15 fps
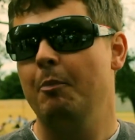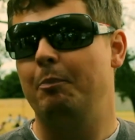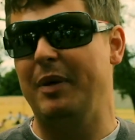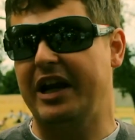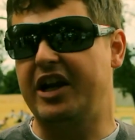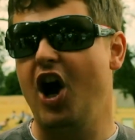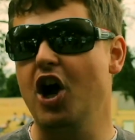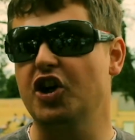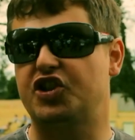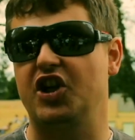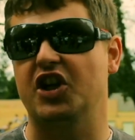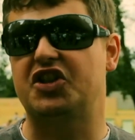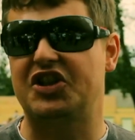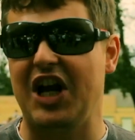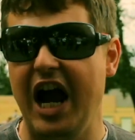because
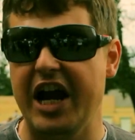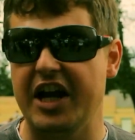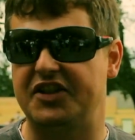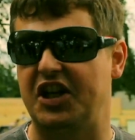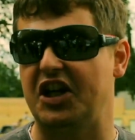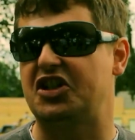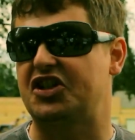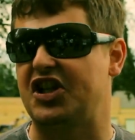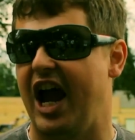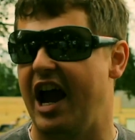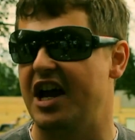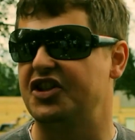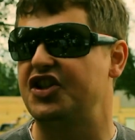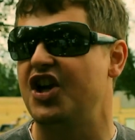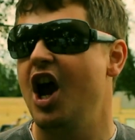society
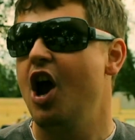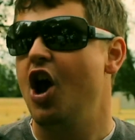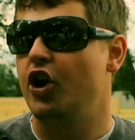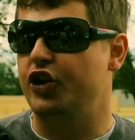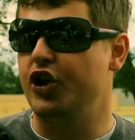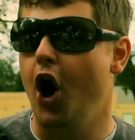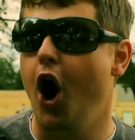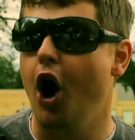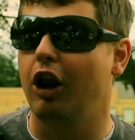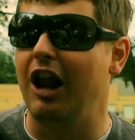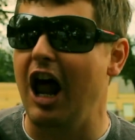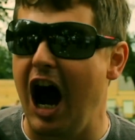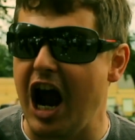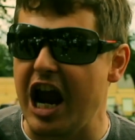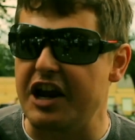says your
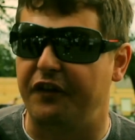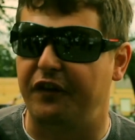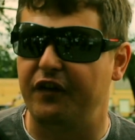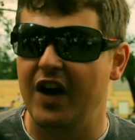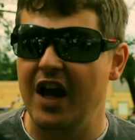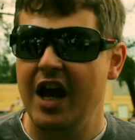life